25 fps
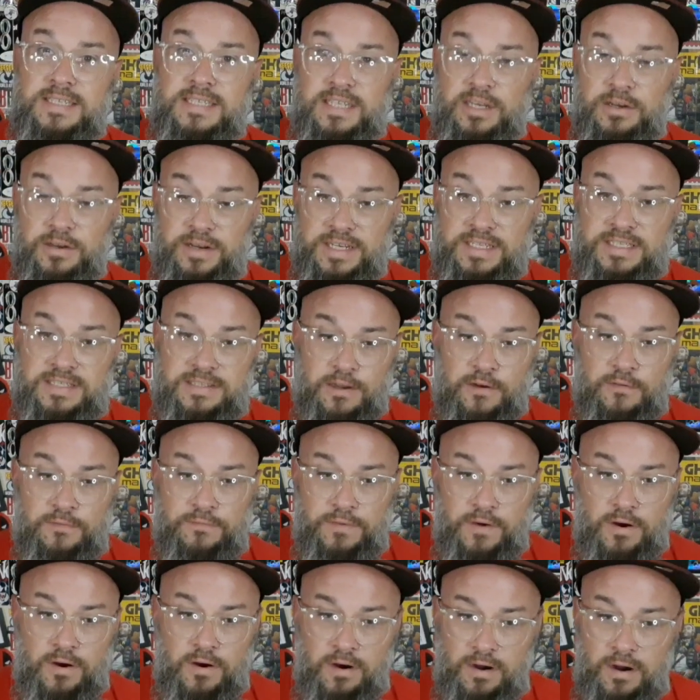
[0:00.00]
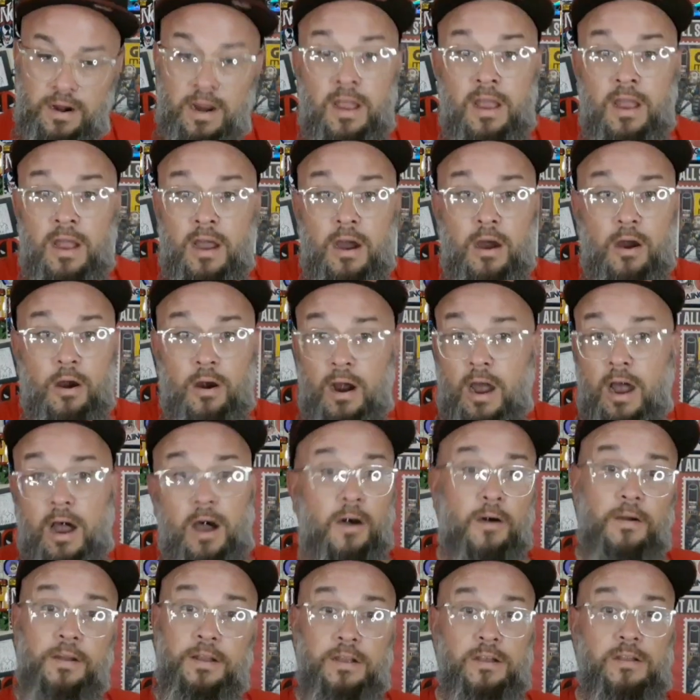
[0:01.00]
series so far are
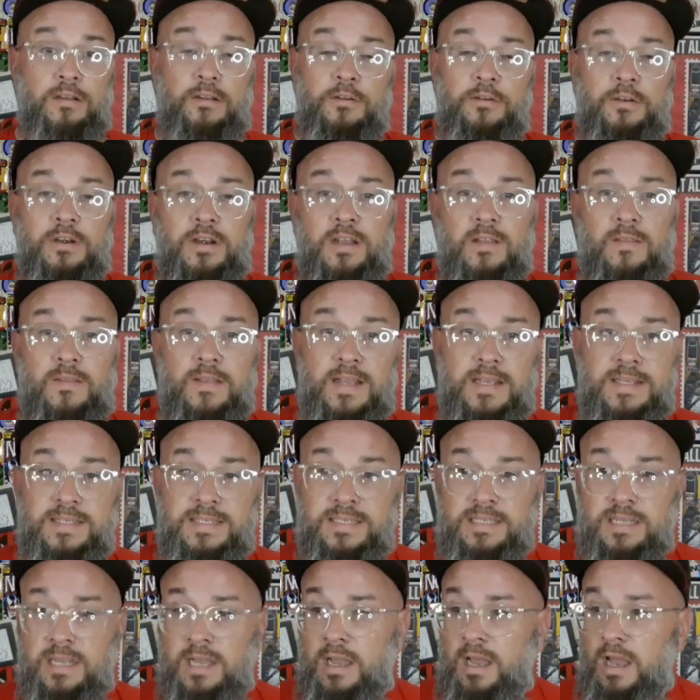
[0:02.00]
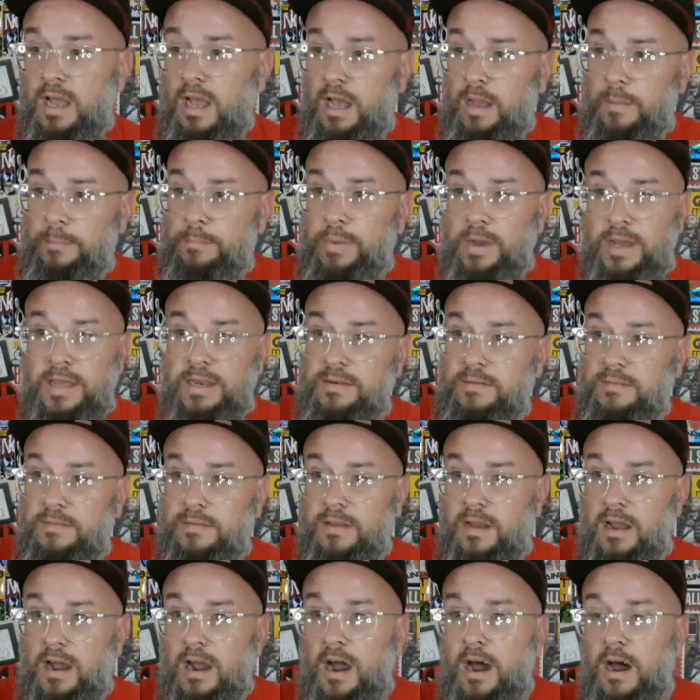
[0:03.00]
all included in this. But
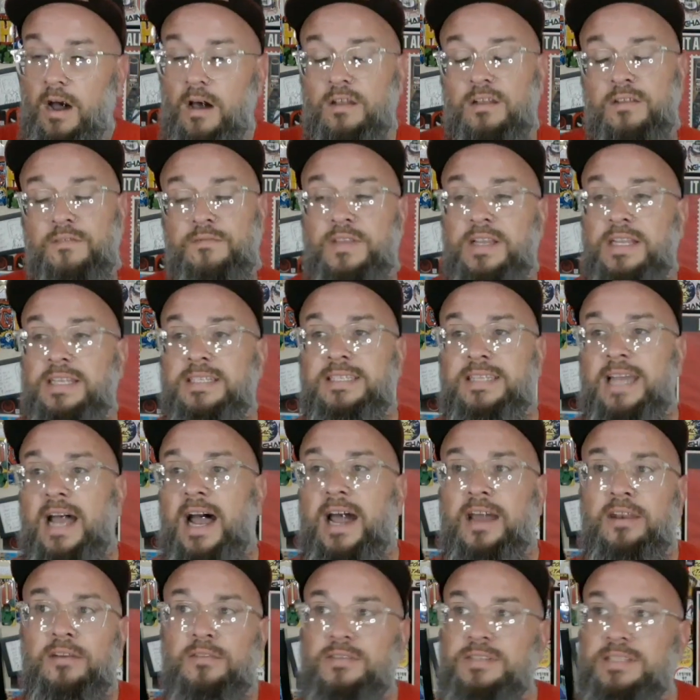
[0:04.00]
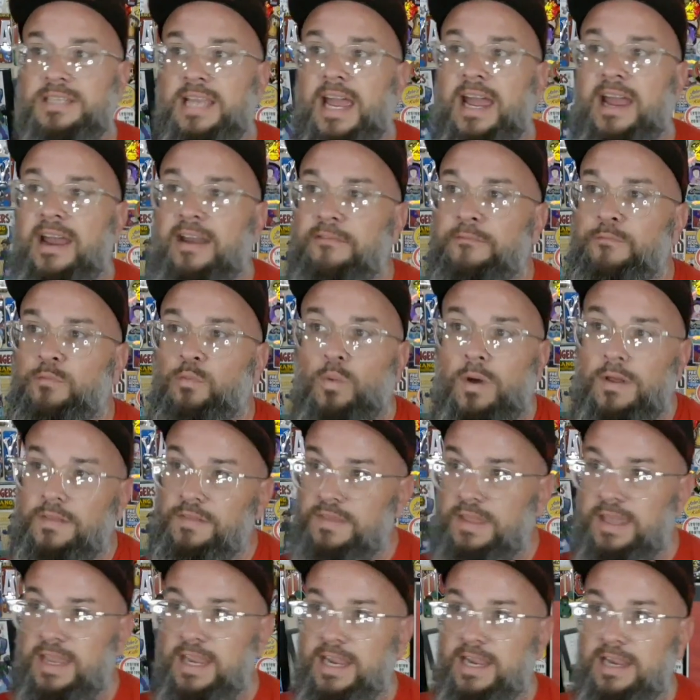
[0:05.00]
all of these titles have one
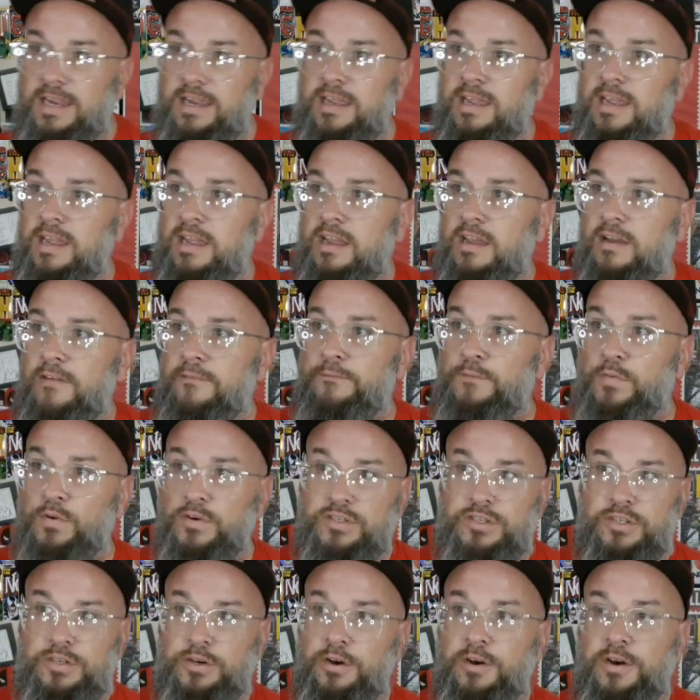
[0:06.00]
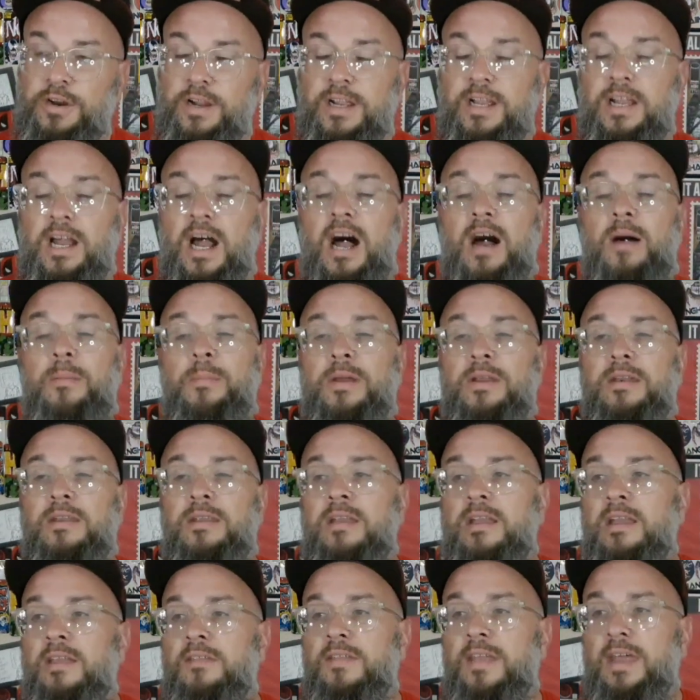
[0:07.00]
thing for sure in common
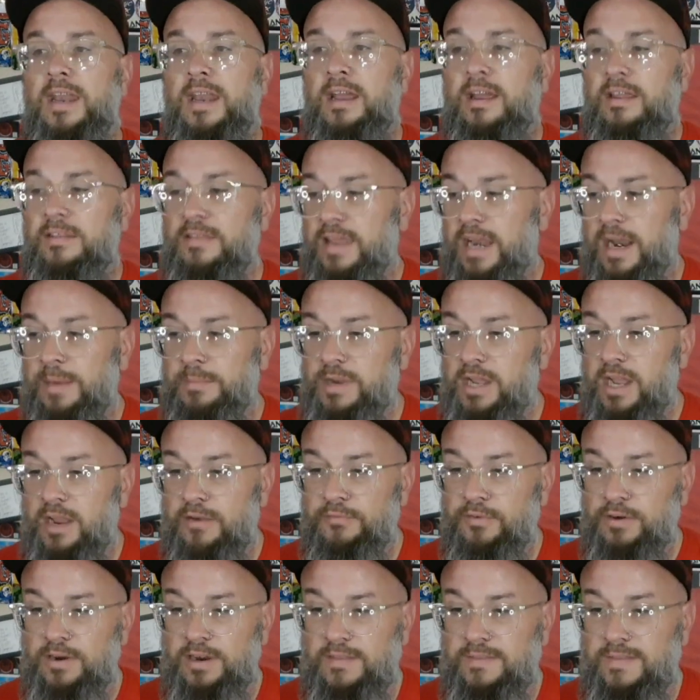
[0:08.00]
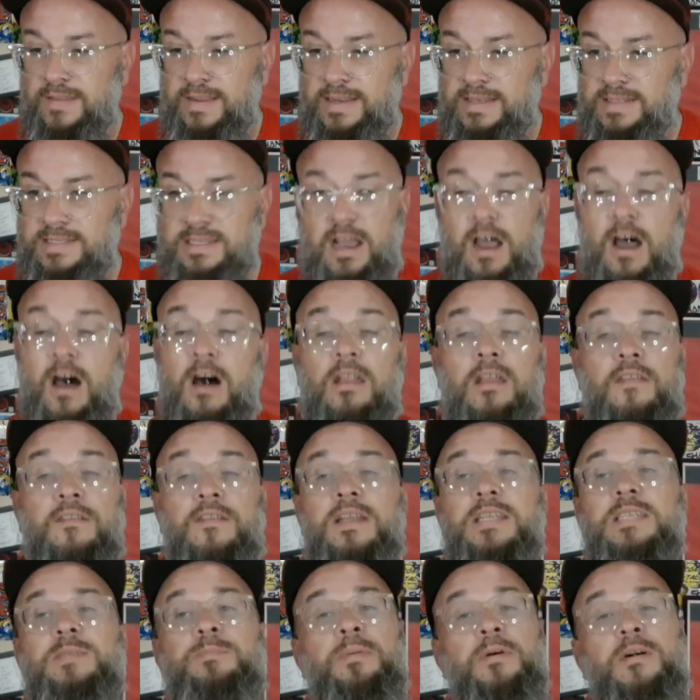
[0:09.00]
that I'm covering in these. All of
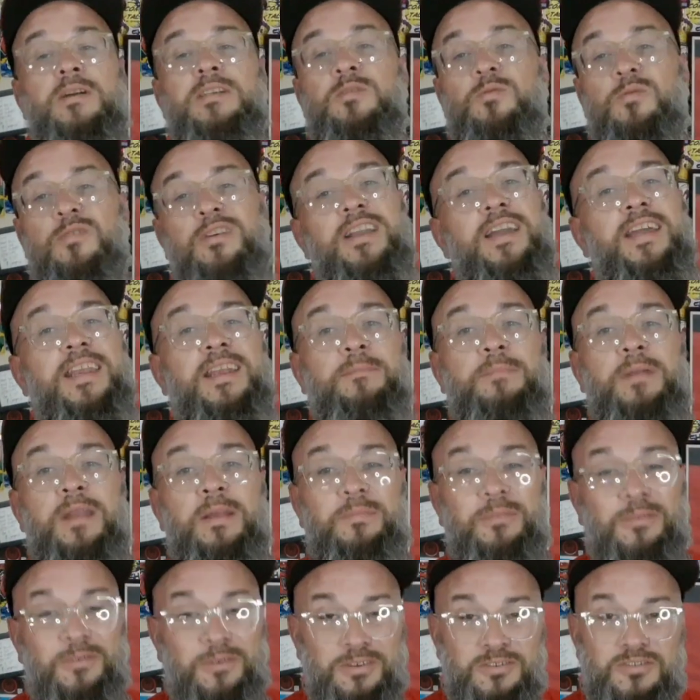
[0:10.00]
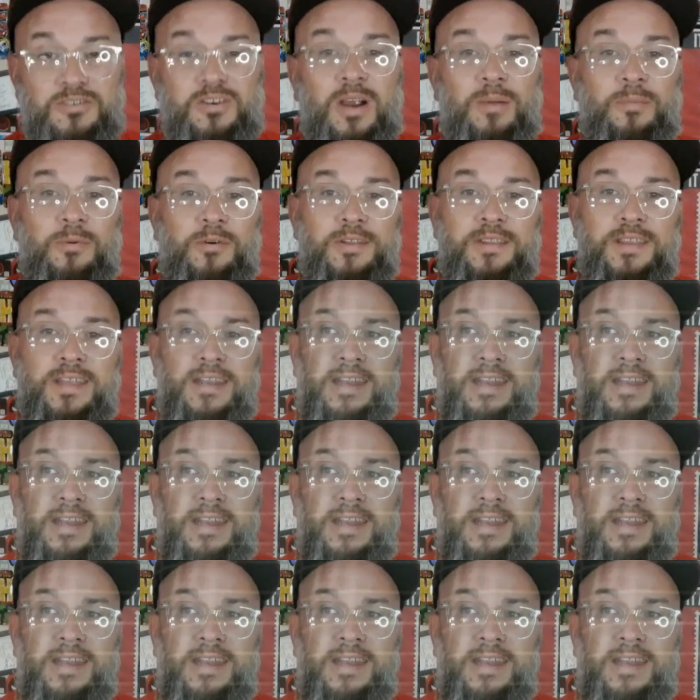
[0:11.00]
these books were getting people in trouble in the